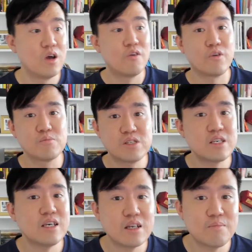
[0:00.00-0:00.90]
from
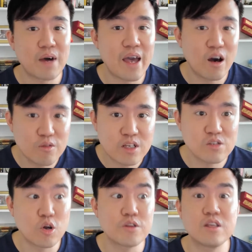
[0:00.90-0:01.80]
seeing my
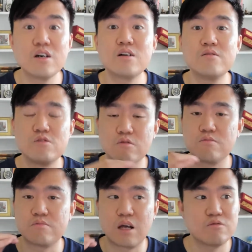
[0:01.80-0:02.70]
eldest daughter,
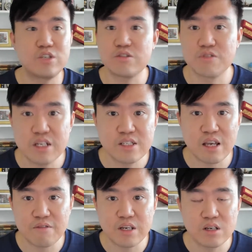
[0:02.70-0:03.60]
now she's already
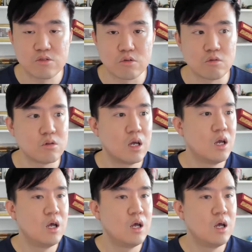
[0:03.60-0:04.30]
7 years old.